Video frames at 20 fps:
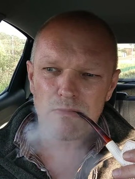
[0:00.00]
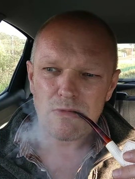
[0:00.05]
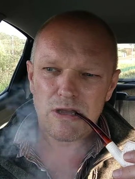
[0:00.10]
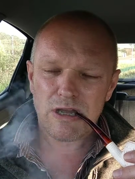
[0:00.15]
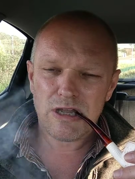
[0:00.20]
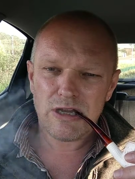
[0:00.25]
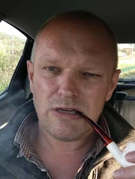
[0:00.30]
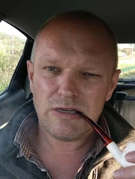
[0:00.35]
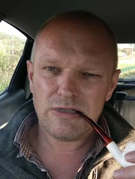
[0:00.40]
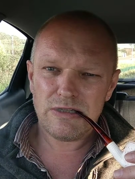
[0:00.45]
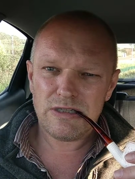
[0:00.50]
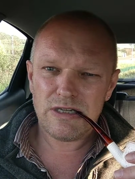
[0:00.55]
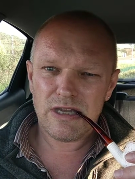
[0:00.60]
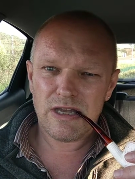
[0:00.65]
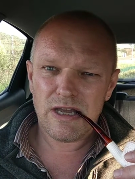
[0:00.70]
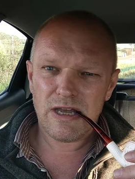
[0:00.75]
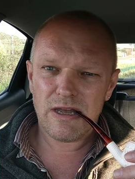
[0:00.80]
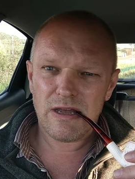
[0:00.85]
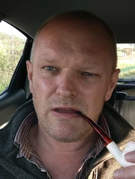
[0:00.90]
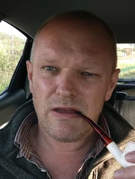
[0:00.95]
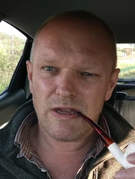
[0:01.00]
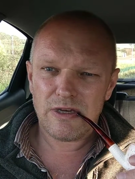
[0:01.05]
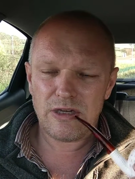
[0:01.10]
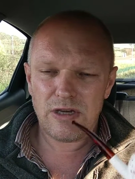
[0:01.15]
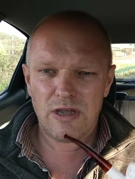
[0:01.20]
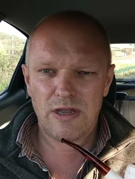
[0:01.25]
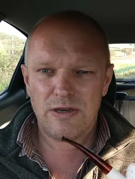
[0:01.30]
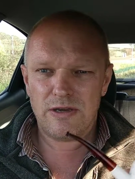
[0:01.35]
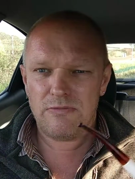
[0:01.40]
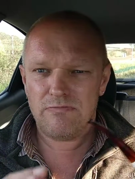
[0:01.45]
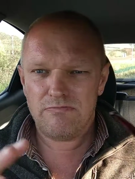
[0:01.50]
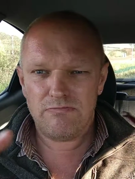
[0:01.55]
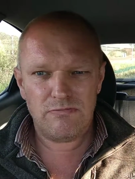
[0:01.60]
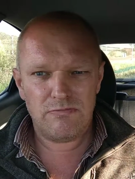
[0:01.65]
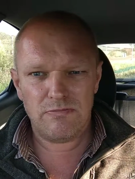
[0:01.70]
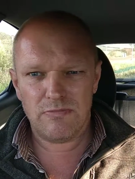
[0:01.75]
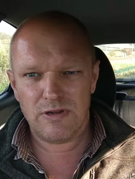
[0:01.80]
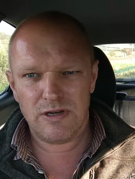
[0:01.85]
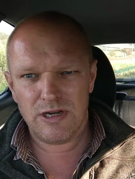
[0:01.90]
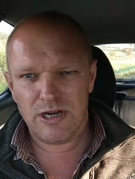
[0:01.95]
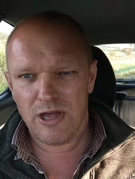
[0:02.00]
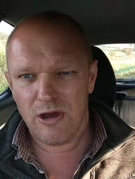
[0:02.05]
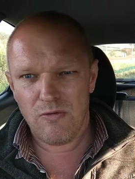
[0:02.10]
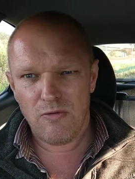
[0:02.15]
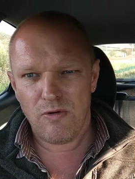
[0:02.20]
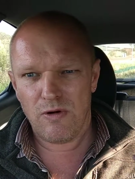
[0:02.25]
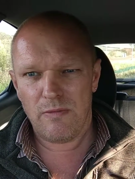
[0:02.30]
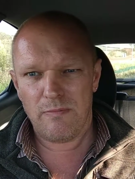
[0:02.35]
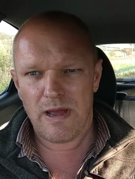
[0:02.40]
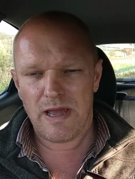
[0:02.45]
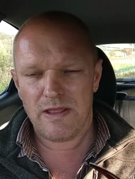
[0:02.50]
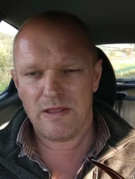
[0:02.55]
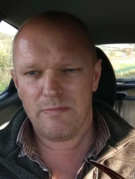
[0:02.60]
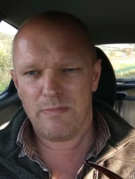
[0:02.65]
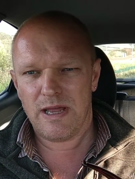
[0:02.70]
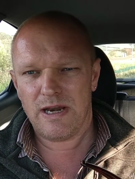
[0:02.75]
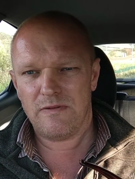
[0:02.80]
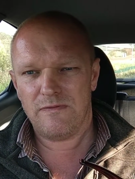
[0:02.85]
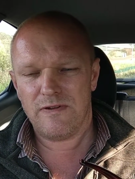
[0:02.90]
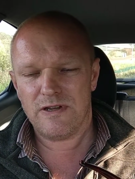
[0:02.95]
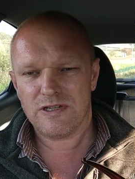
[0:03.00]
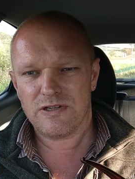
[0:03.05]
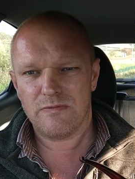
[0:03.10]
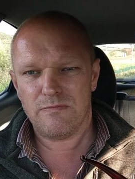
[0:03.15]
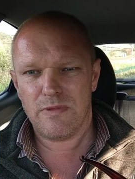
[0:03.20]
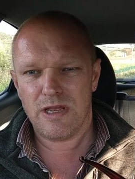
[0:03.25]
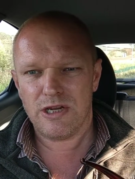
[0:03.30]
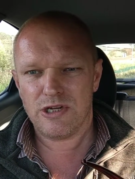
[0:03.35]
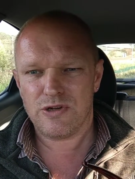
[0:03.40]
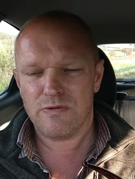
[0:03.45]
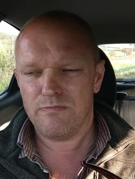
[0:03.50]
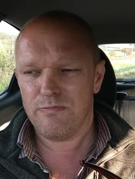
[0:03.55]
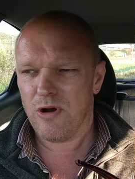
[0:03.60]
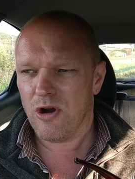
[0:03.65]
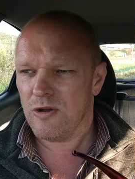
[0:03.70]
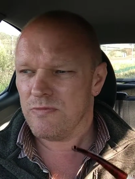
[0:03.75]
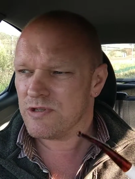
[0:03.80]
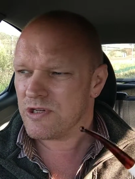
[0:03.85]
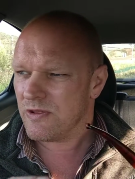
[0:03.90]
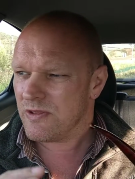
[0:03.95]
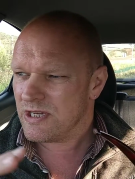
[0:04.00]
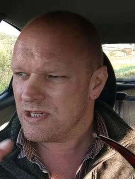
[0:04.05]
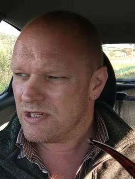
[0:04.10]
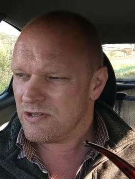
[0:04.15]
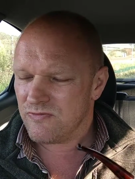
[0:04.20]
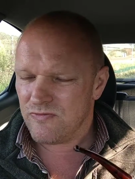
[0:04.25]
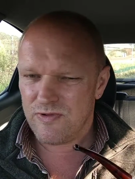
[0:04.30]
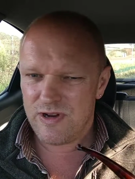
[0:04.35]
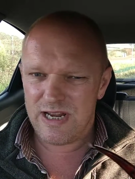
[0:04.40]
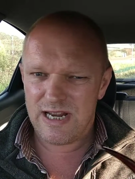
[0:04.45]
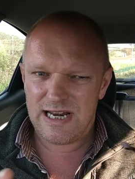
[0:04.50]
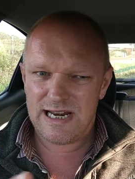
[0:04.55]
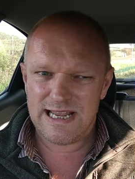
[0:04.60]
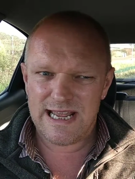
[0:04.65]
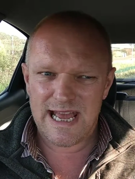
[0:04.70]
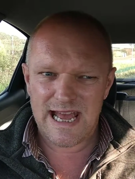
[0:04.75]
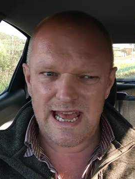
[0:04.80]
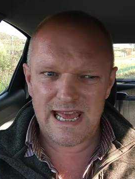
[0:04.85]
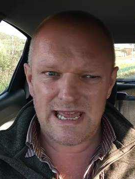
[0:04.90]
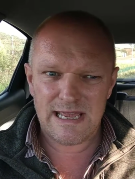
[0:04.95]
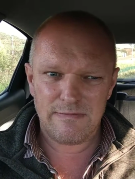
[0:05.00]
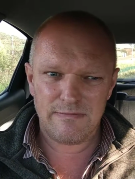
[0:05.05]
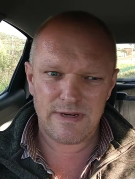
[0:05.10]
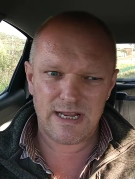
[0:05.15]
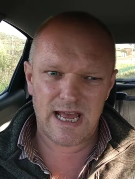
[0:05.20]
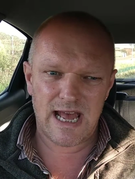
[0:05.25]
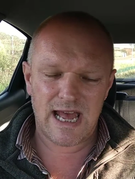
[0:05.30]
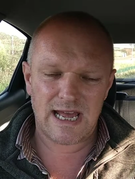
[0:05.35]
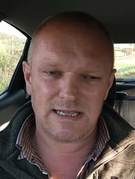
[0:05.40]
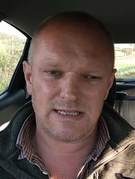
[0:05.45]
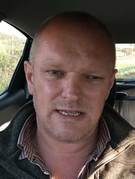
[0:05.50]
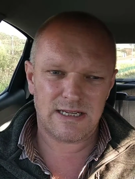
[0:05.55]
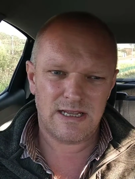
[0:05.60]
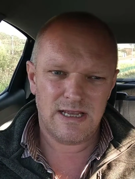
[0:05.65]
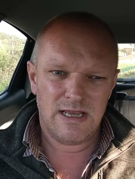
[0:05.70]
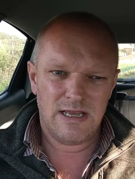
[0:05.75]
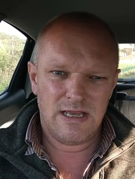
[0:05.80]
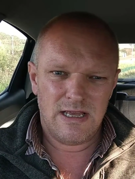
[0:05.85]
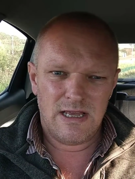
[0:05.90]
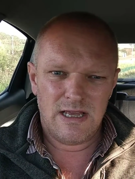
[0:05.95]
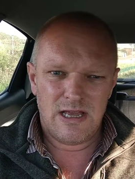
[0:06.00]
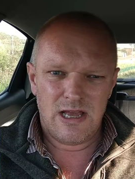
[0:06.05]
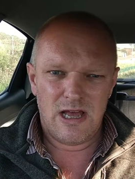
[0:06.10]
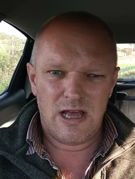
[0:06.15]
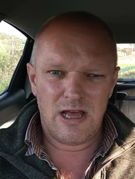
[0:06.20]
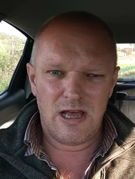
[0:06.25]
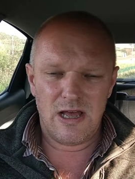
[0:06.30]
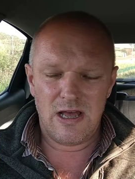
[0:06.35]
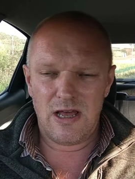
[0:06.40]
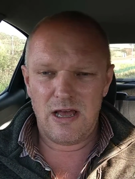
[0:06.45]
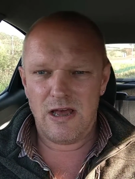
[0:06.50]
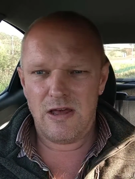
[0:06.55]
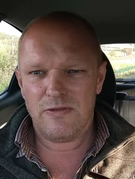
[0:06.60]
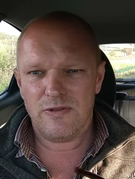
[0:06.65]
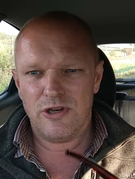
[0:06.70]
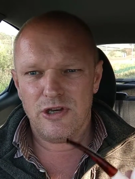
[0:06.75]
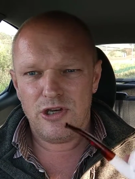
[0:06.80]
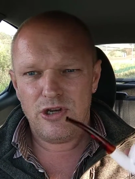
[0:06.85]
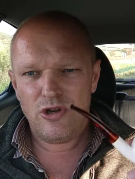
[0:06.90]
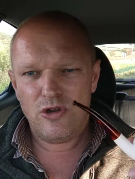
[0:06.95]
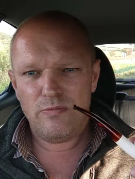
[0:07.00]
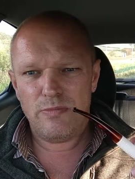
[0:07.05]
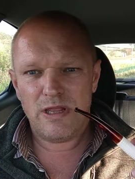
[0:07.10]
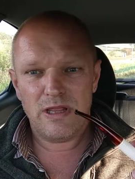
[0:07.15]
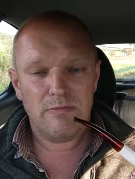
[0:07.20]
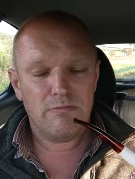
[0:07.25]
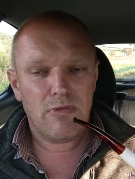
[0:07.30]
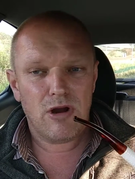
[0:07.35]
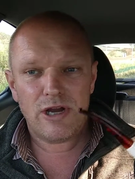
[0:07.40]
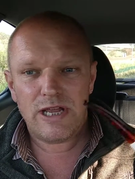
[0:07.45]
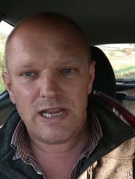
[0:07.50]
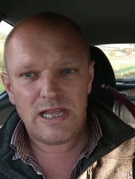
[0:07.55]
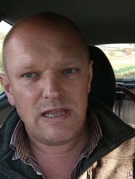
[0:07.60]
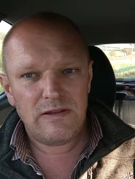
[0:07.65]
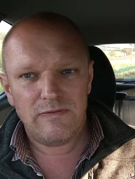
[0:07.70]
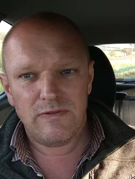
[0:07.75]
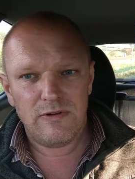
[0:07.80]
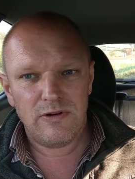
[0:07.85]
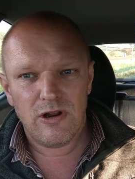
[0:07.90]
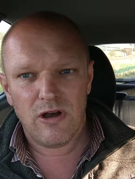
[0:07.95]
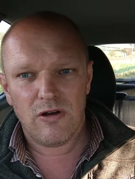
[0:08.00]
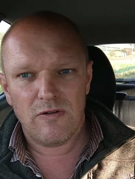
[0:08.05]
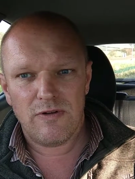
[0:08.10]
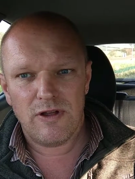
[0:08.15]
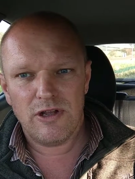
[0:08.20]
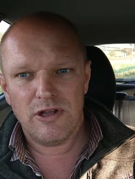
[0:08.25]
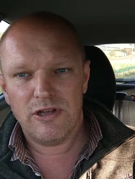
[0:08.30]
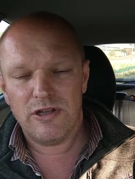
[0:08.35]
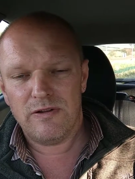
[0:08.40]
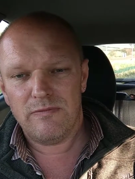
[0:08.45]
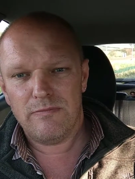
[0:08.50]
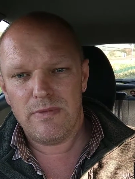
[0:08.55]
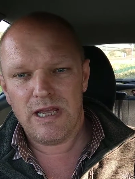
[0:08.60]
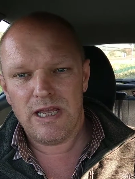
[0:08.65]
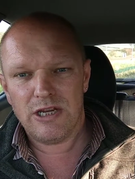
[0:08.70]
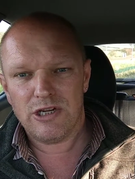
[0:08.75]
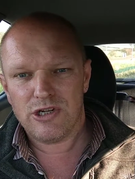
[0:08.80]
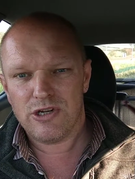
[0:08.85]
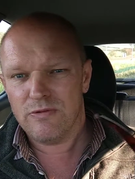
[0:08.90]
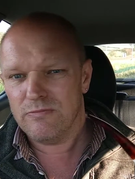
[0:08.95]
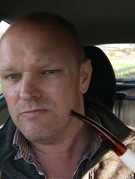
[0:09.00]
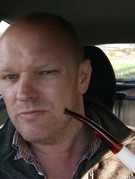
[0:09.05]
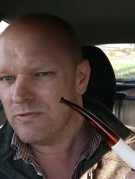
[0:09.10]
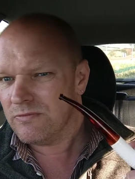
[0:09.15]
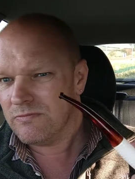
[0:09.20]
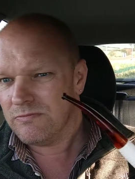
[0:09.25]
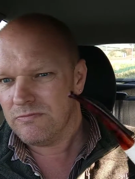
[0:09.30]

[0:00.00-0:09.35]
and know all about the benefits of meerschaum pipes. So this is really aimed at the newbie that might even not have heard of meerschaum,